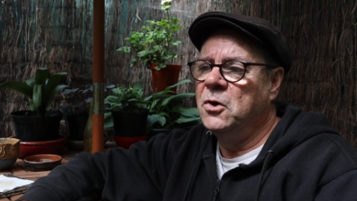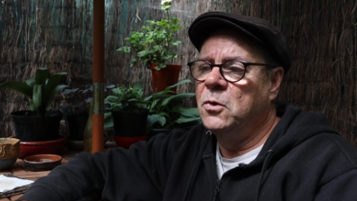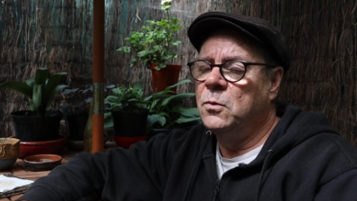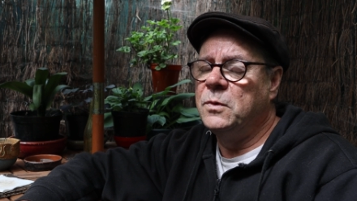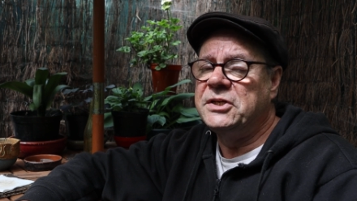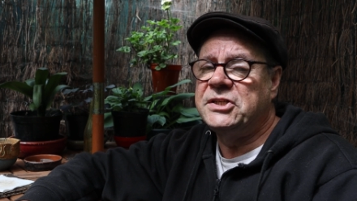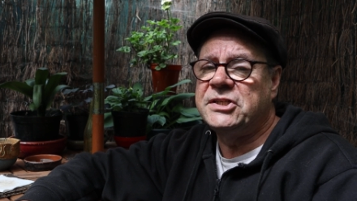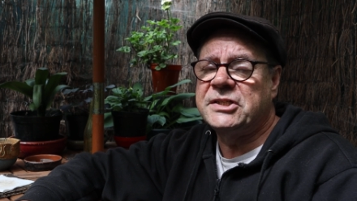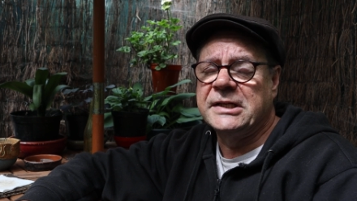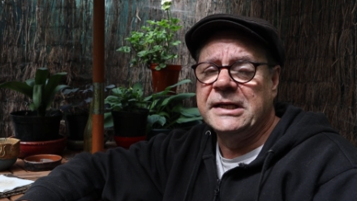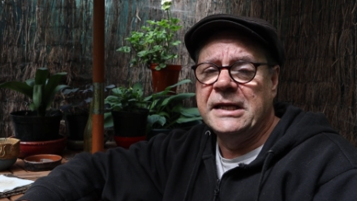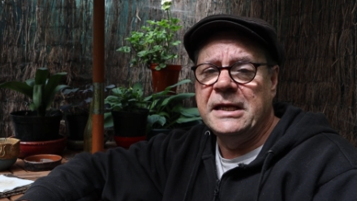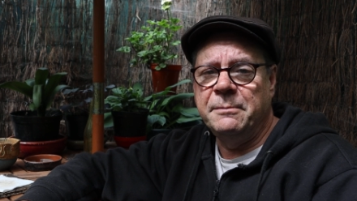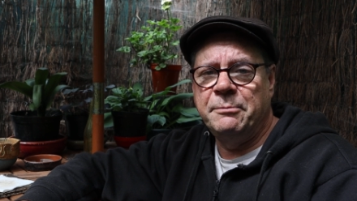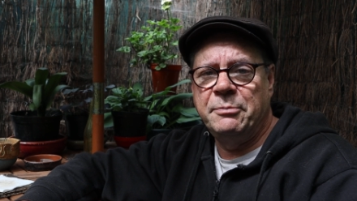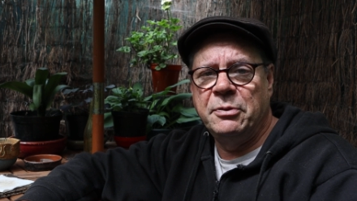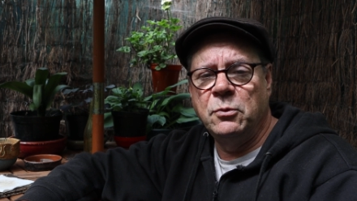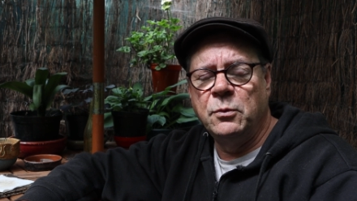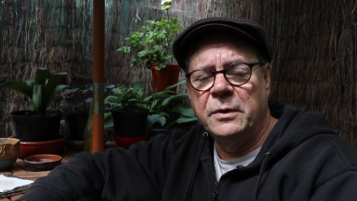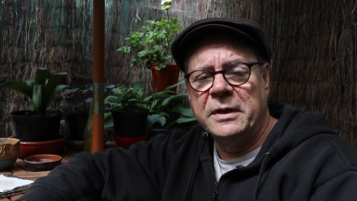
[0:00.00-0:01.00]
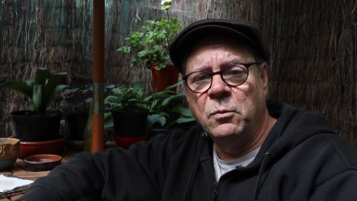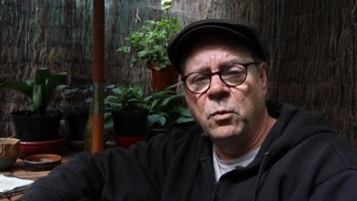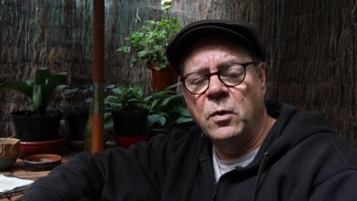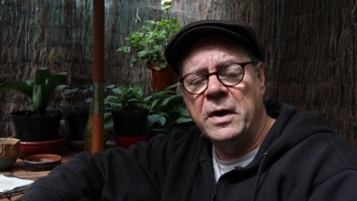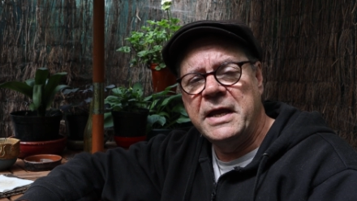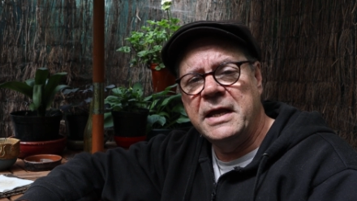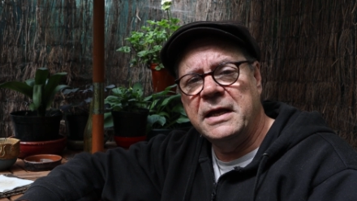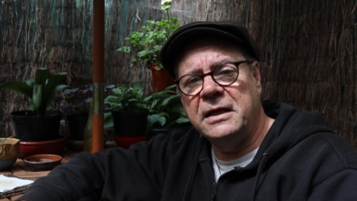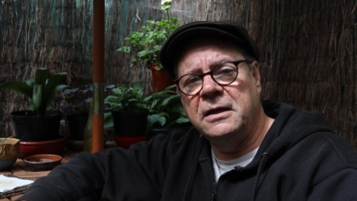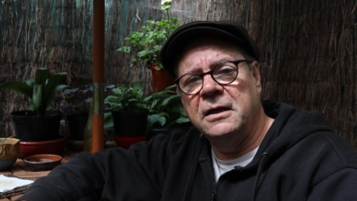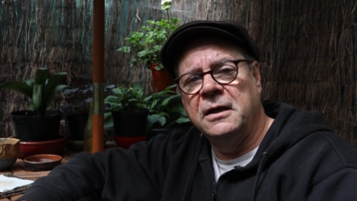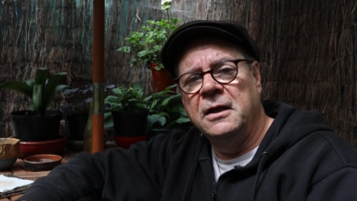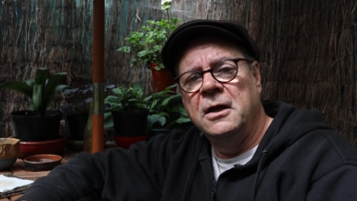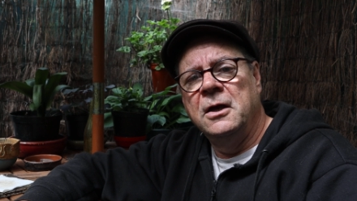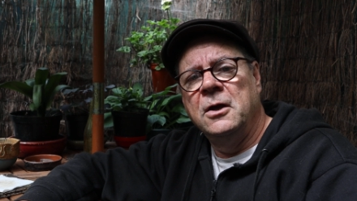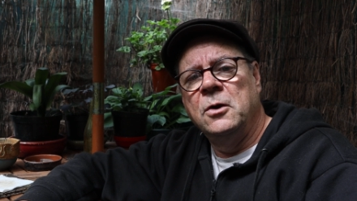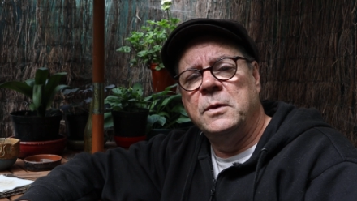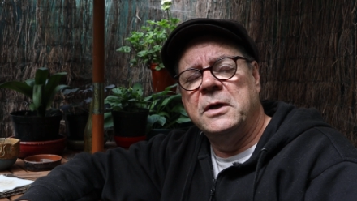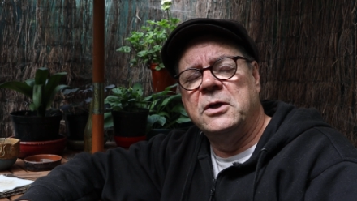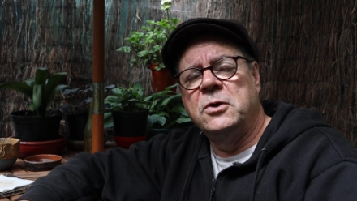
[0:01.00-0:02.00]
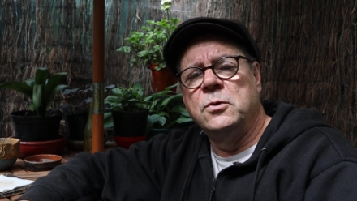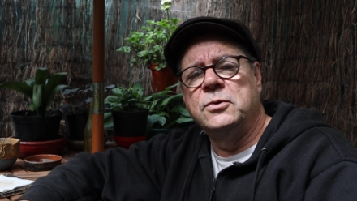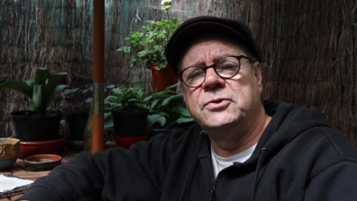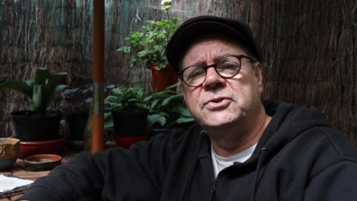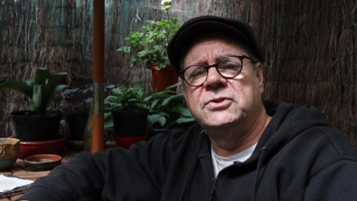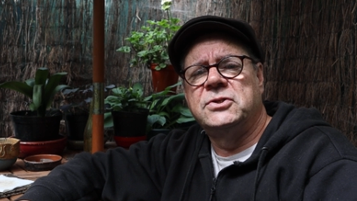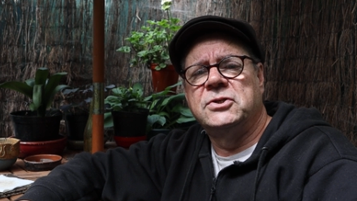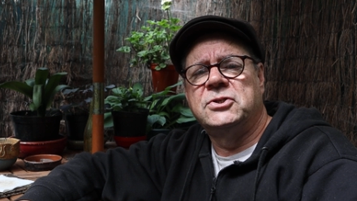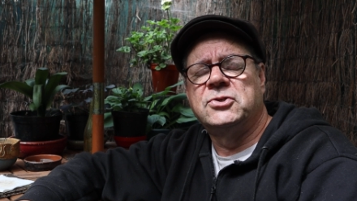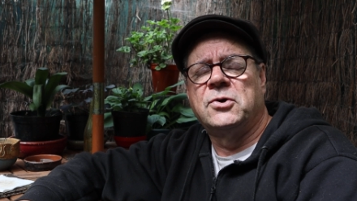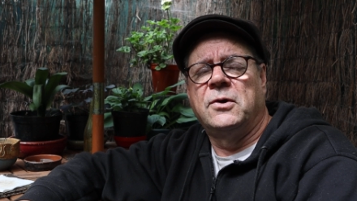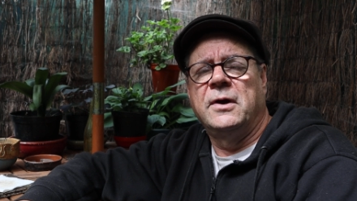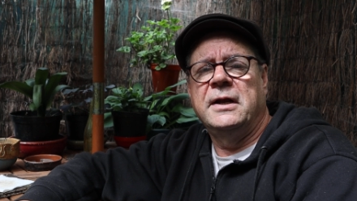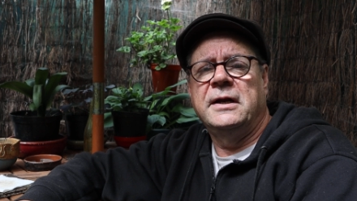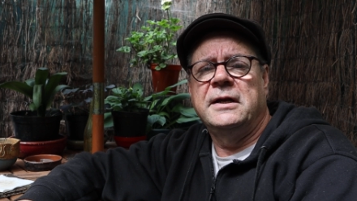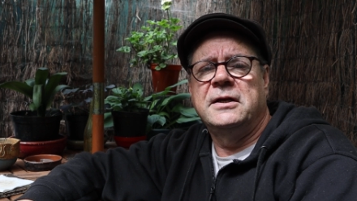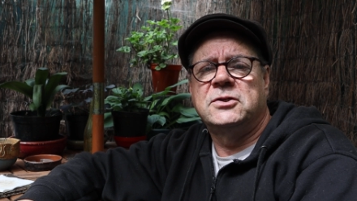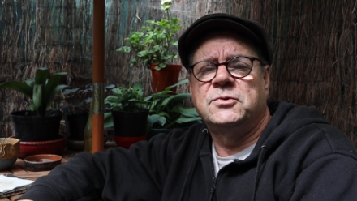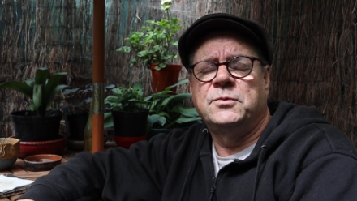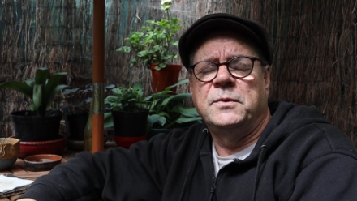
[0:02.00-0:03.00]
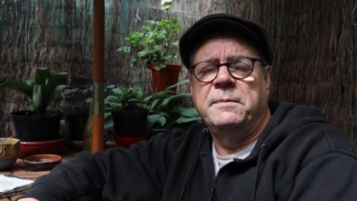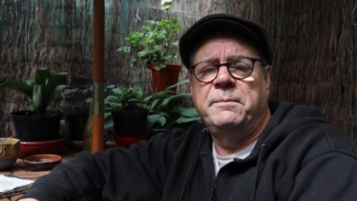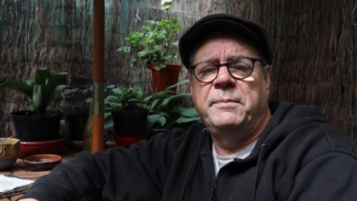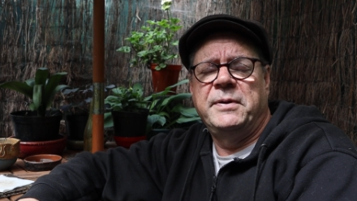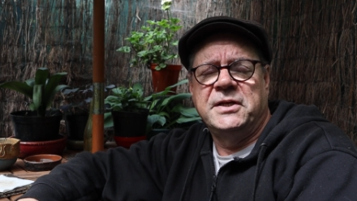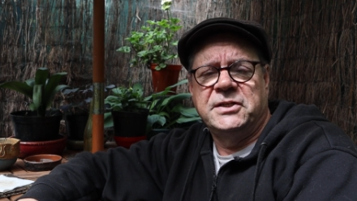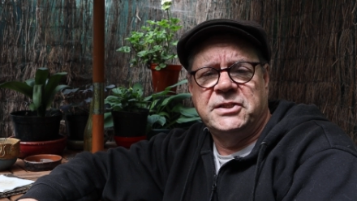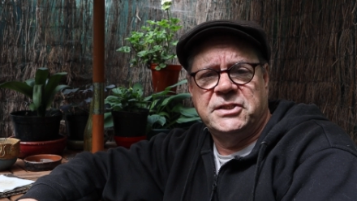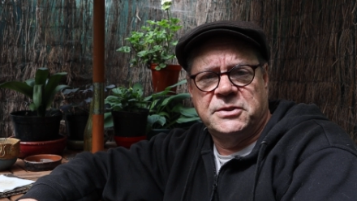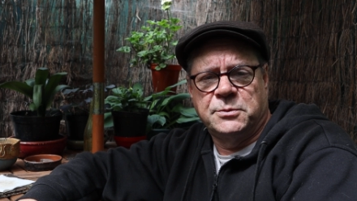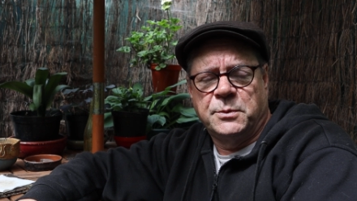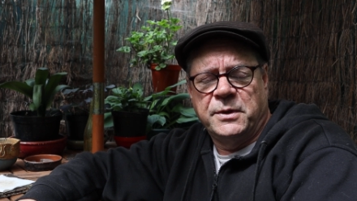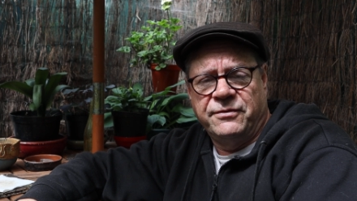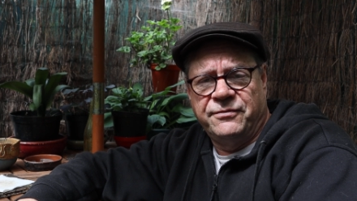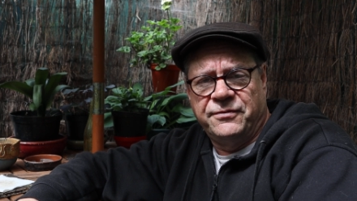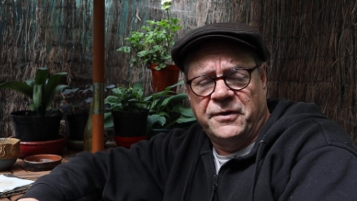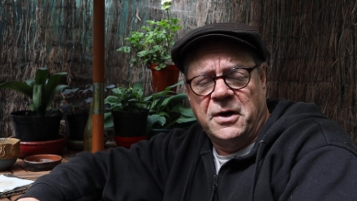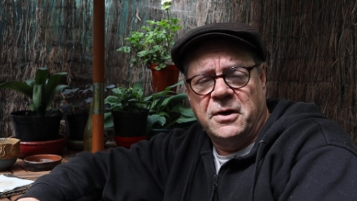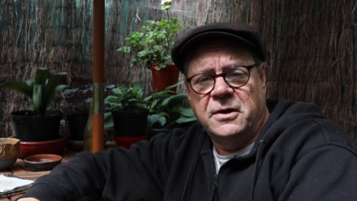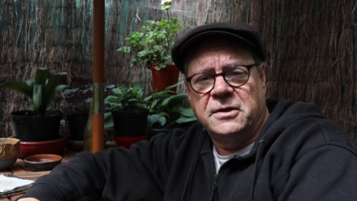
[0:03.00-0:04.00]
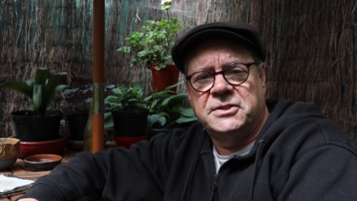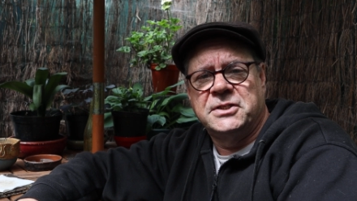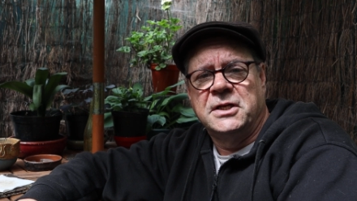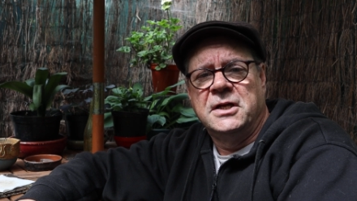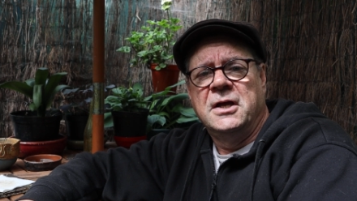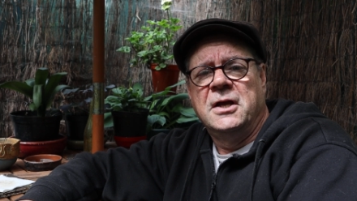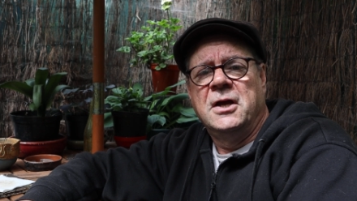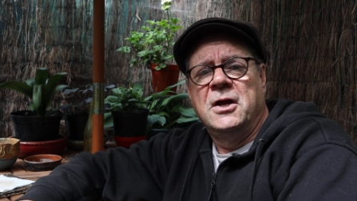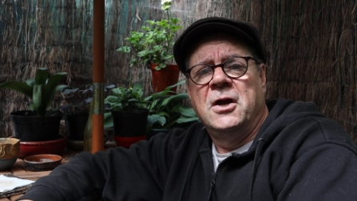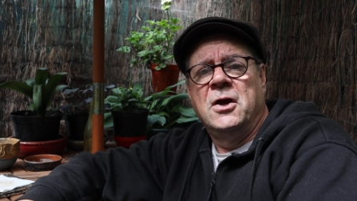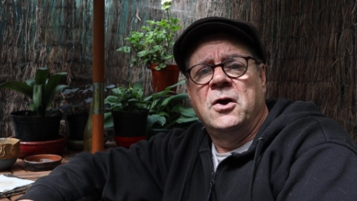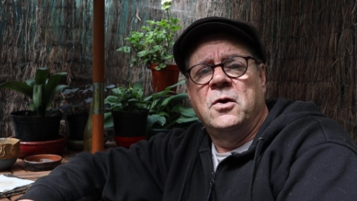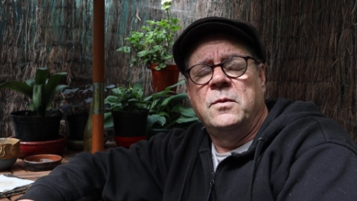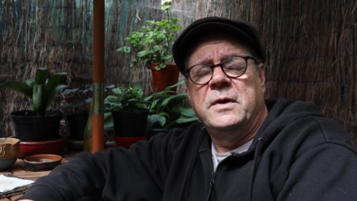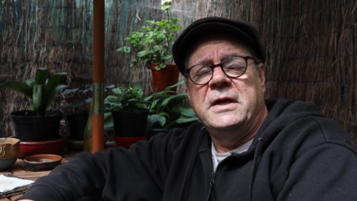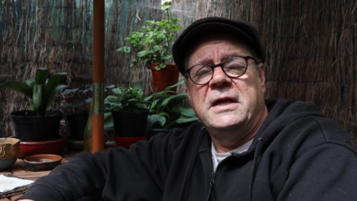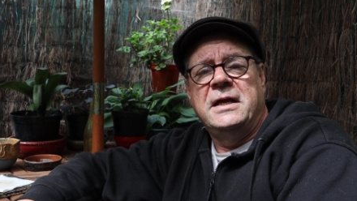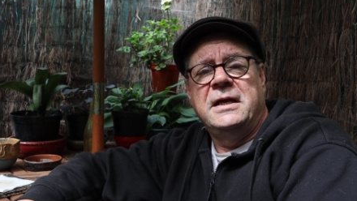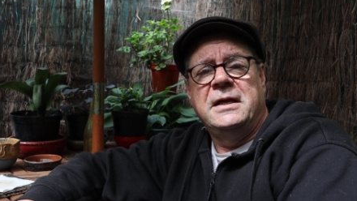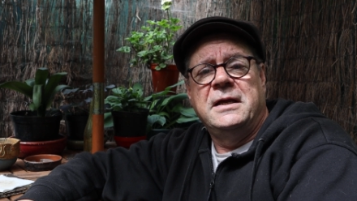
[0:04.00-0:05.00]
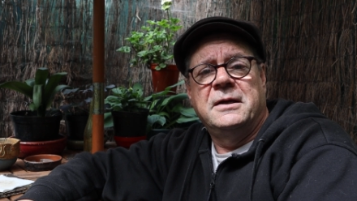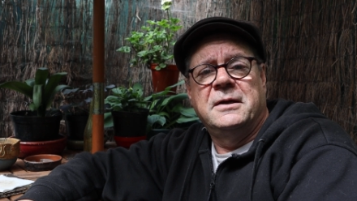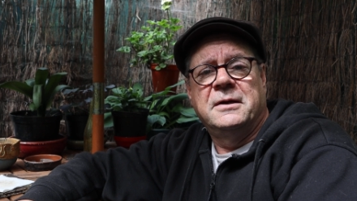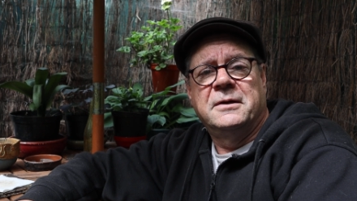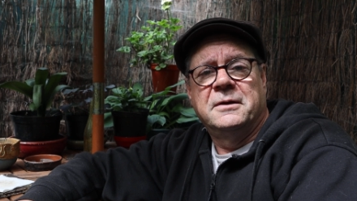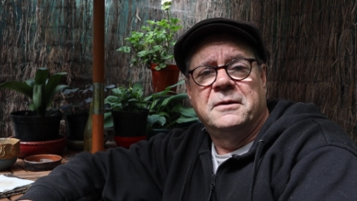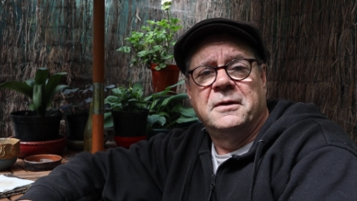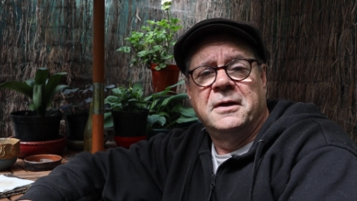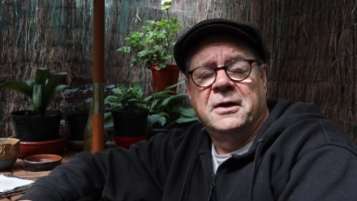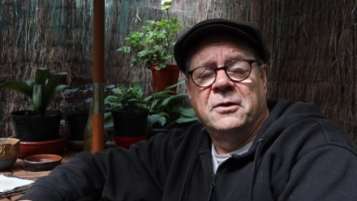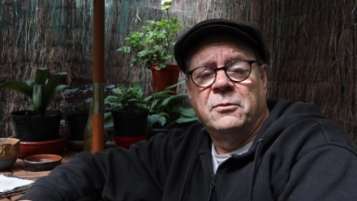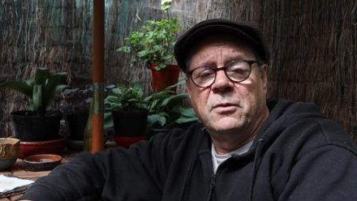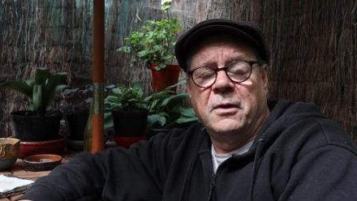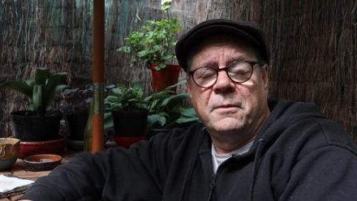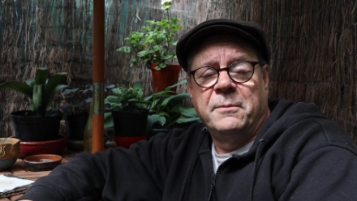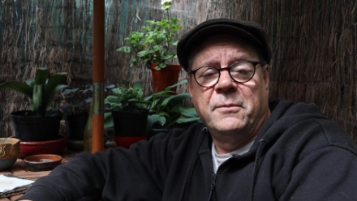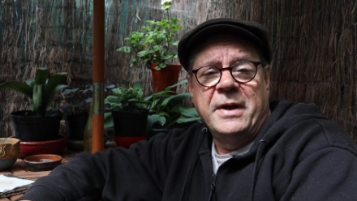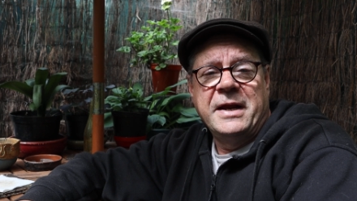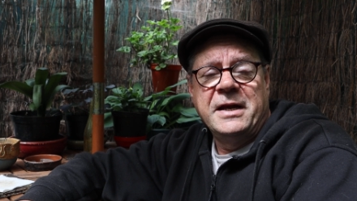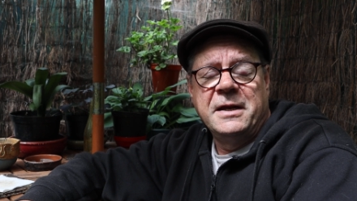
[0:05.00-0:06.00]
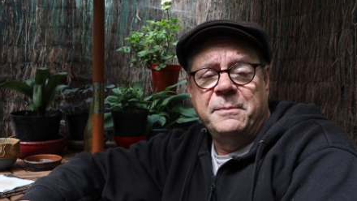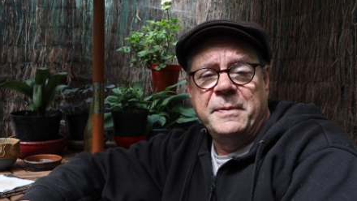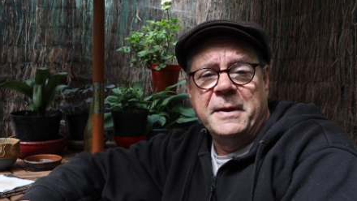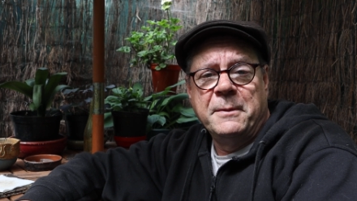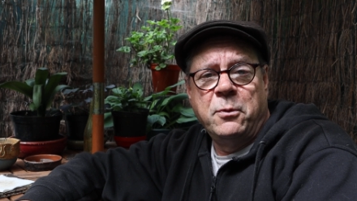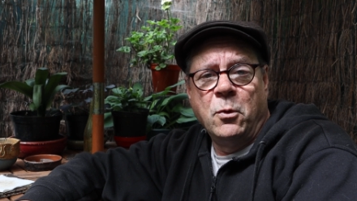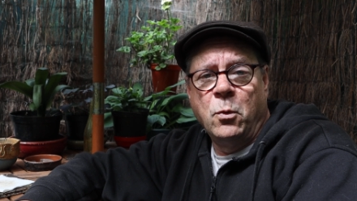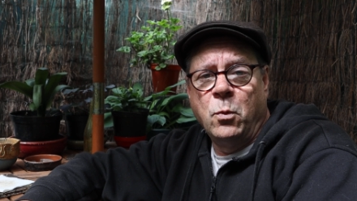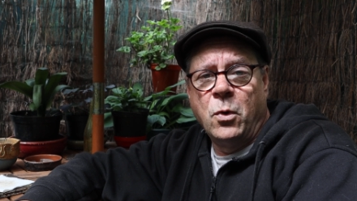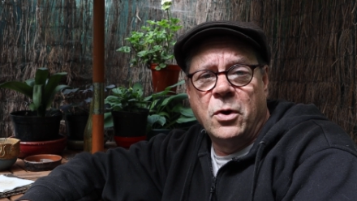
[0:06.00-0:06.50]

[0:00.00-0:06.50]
We sleep, we wake, we go to the toilet, we piss, we fart. Many people